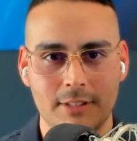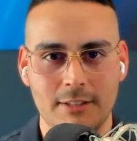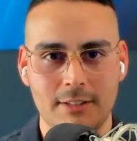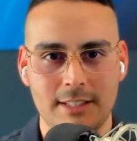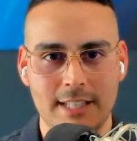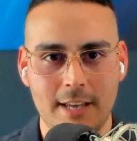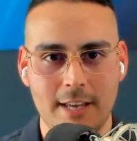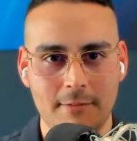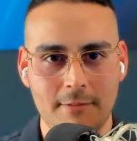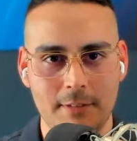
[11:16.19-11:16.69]

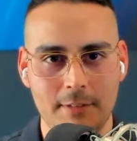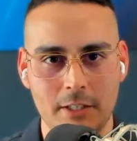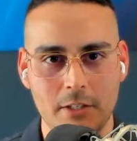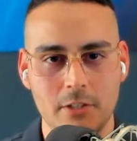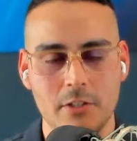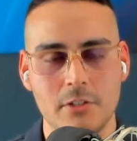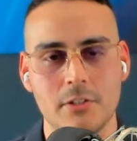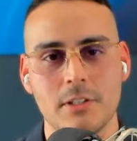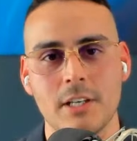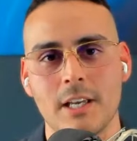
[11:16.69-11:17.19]
10
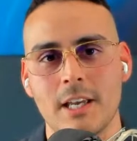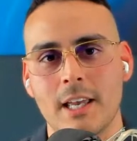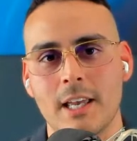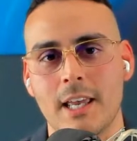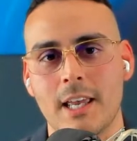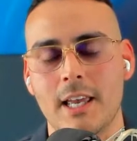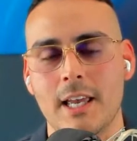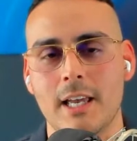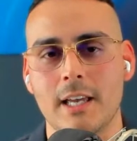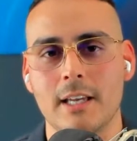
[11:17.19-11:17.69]
fingers
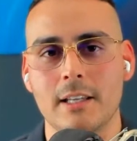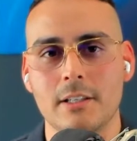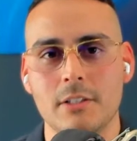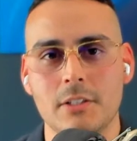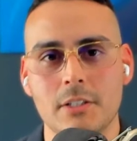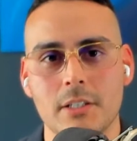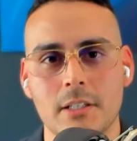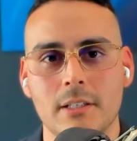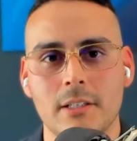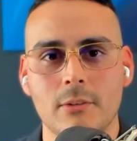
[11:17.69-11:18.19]
and
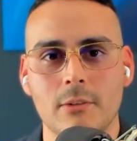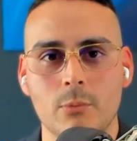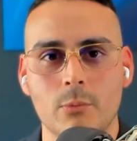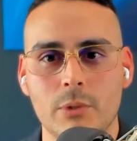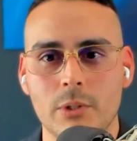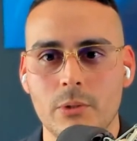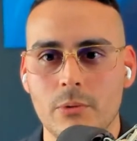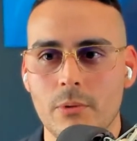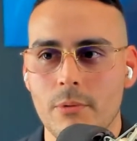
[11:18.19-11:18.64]
real